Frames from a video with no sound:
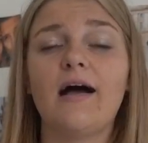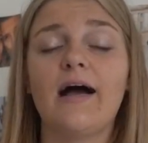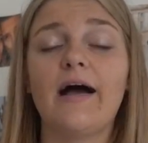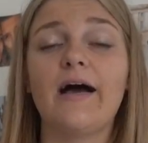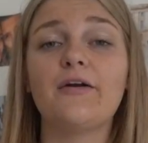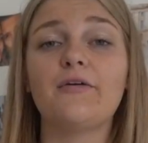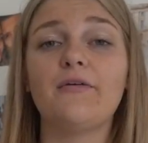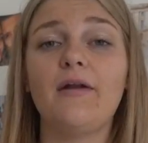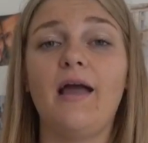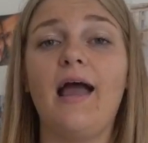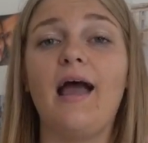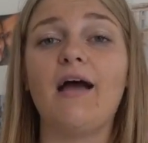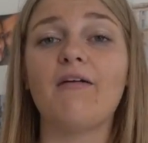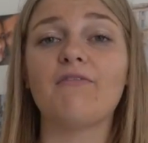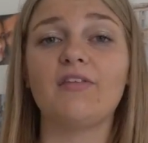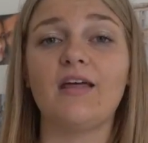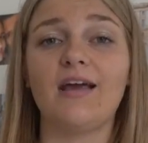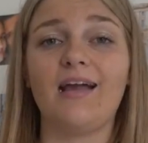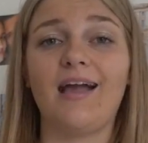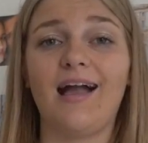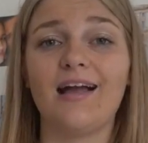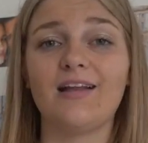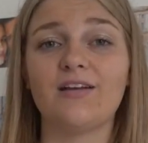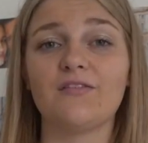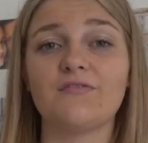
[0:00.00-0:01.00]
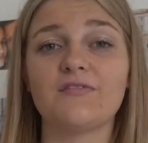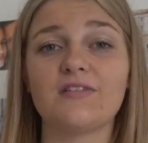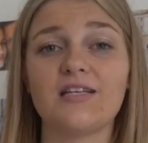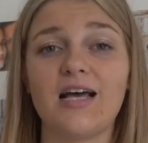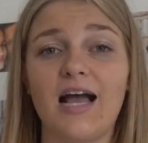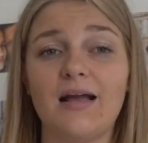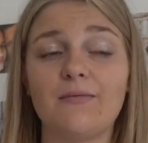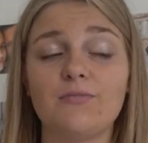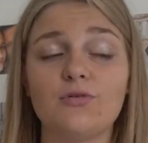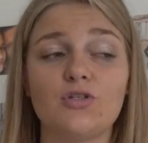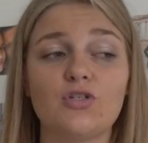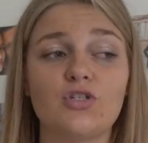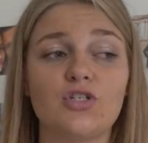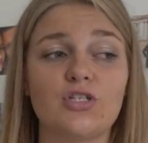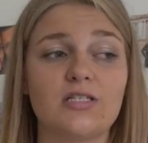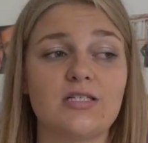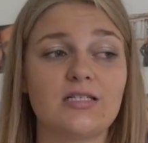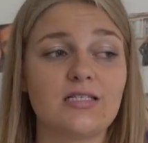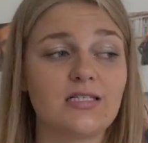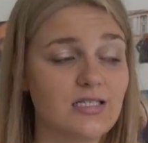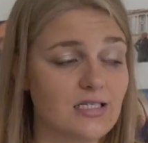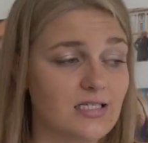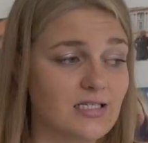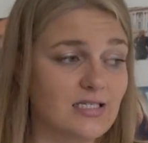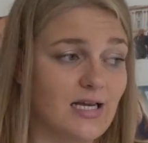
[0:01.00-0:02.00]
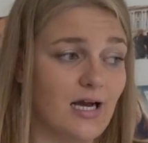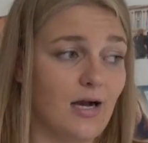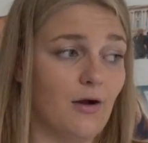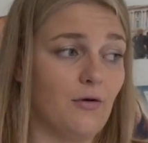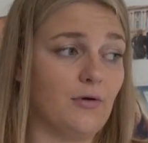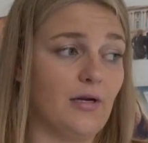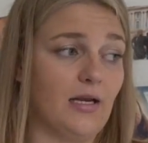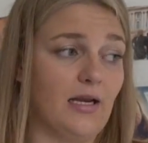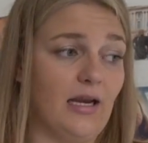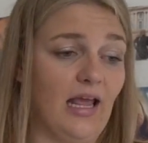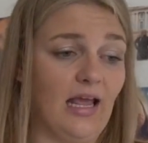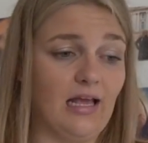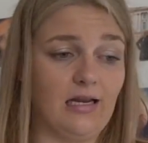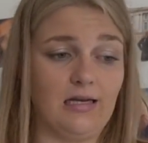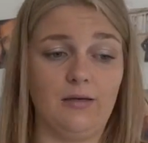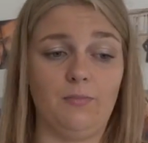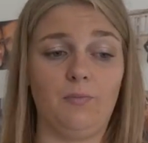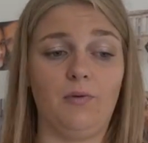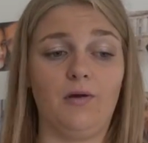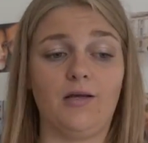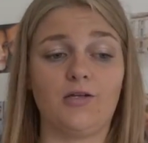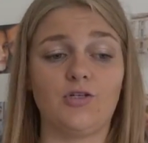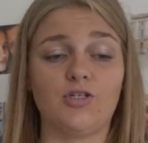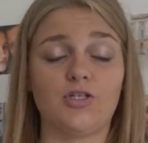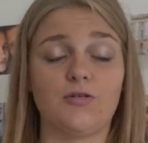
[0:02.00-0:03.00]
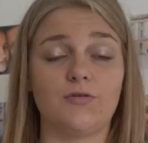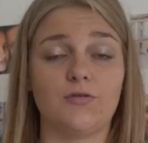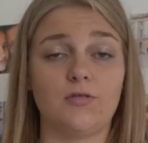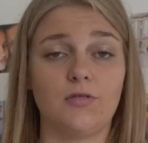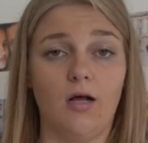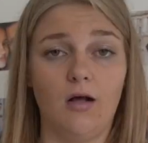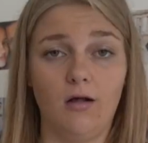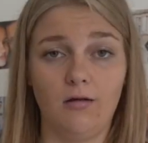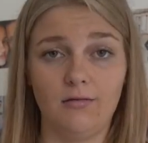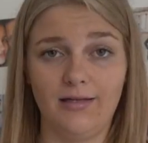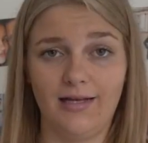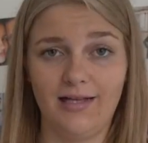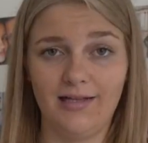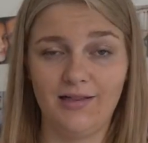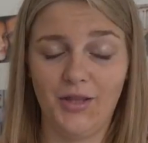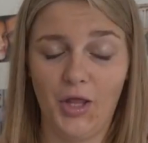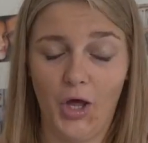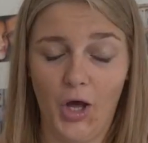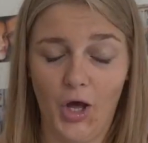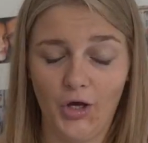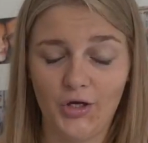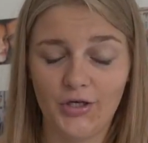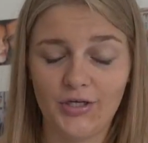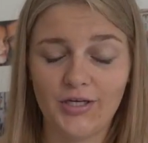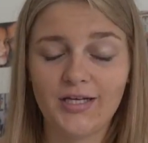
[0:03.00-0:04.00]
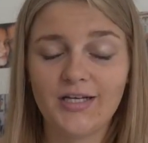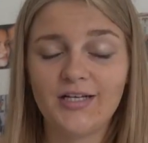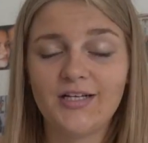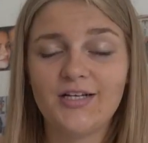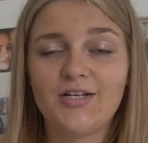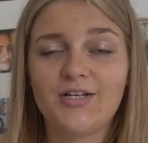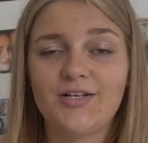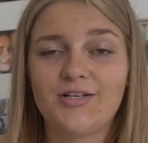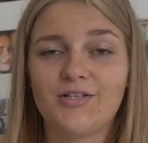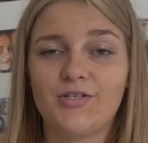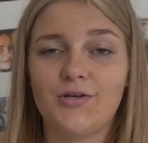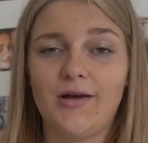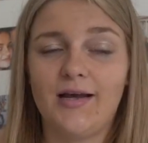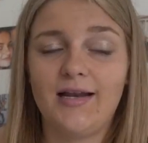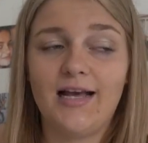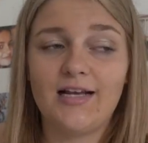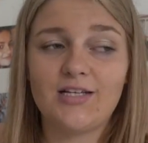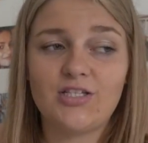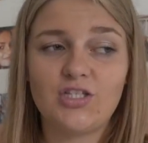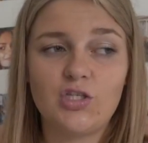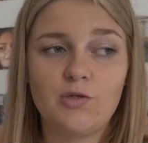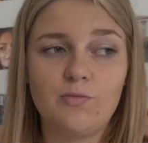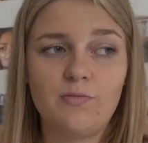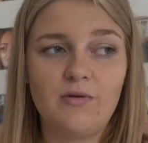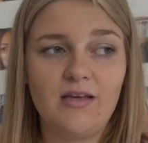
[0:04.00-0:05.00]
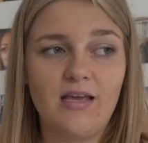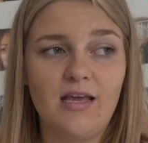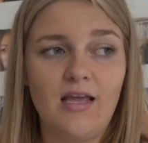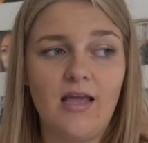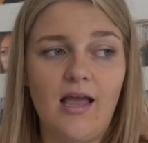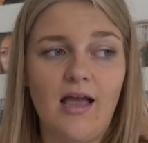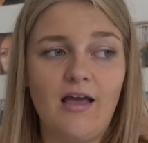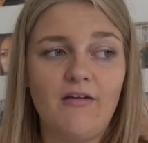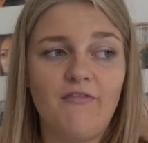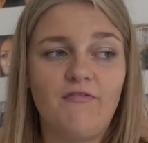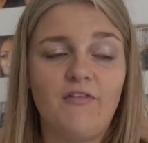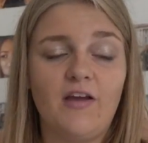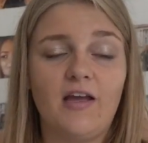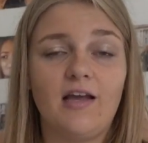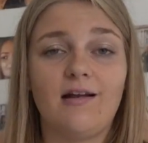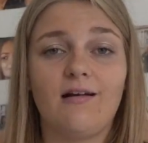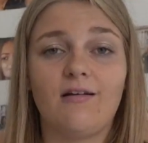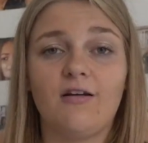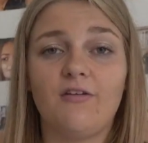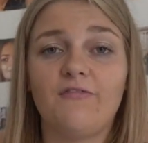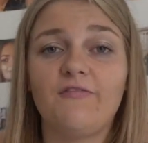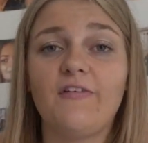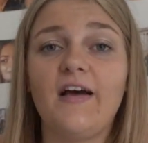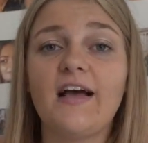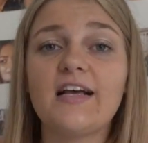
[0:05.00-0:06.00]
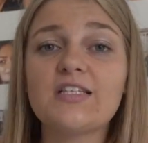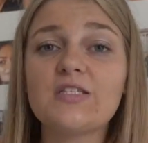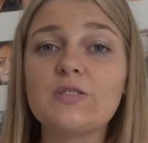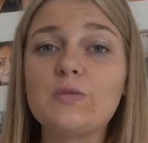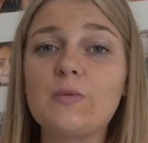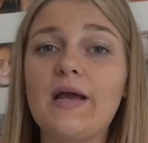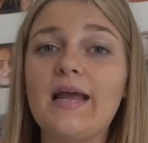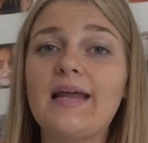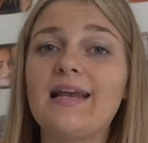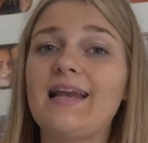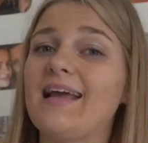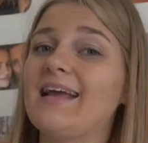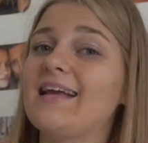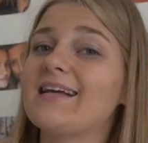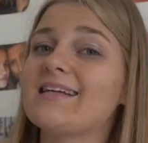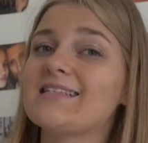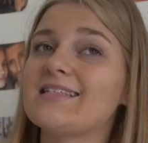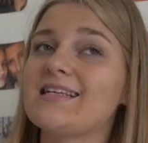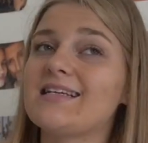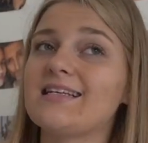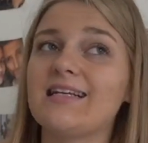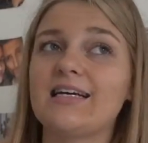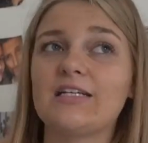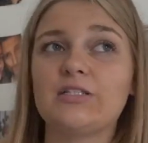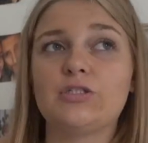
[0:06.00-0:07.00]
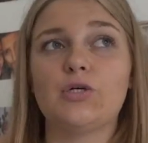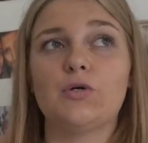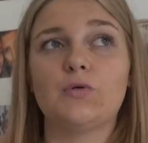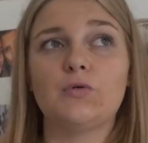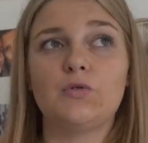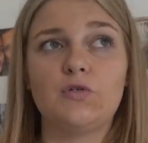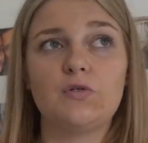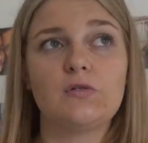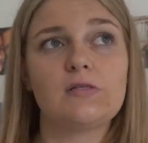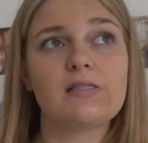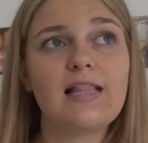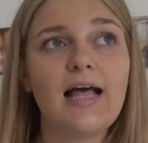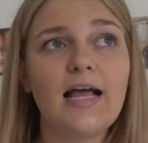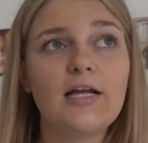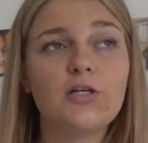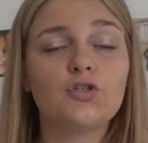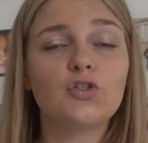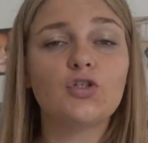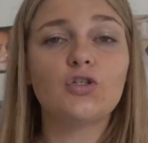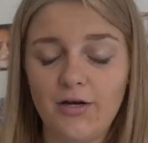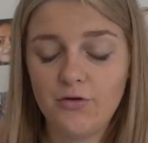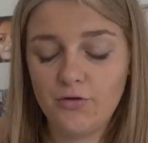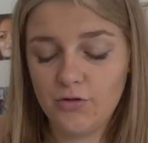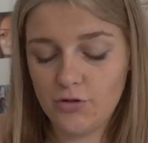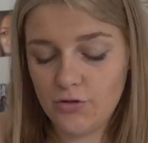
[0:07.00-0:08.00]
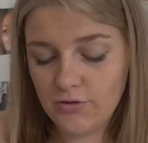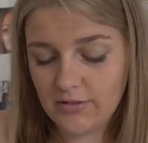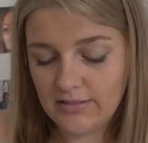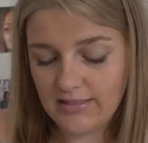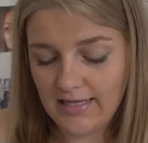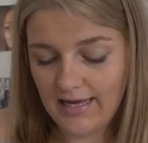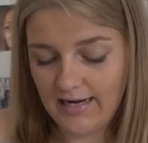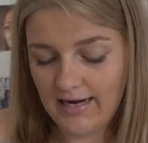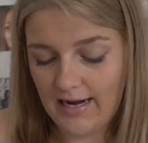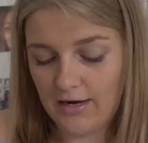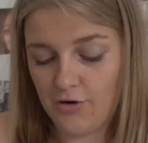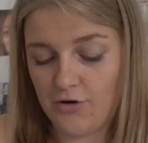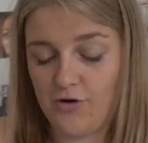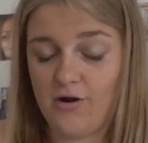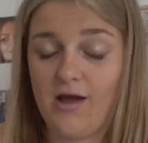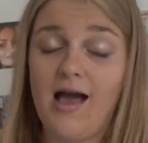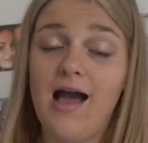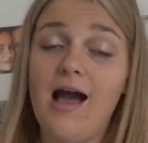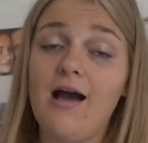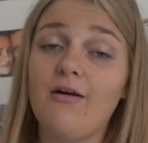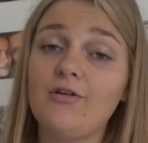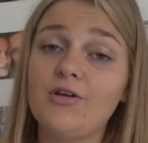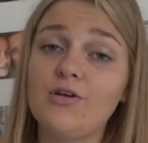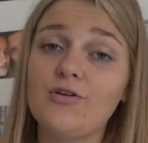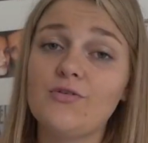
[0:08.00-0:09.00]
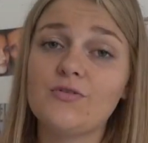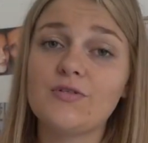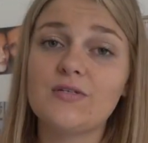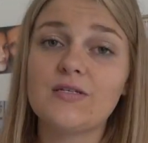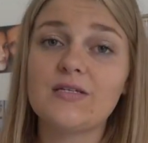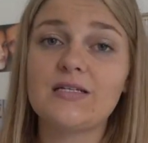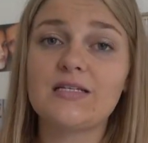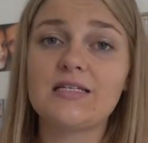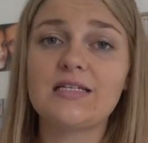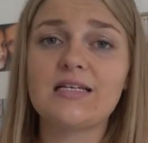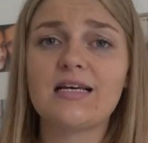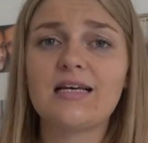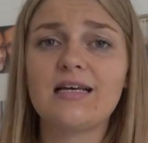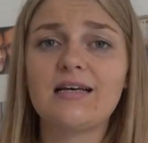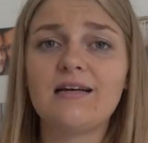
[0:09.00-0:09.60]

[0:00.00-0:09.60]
I don't have that kind of time to just sit down and edit pictures all day long. So it has to be, I figured out a fast way. Like I said, I don't use Lightroom. I don't use that. I don't know how to use it.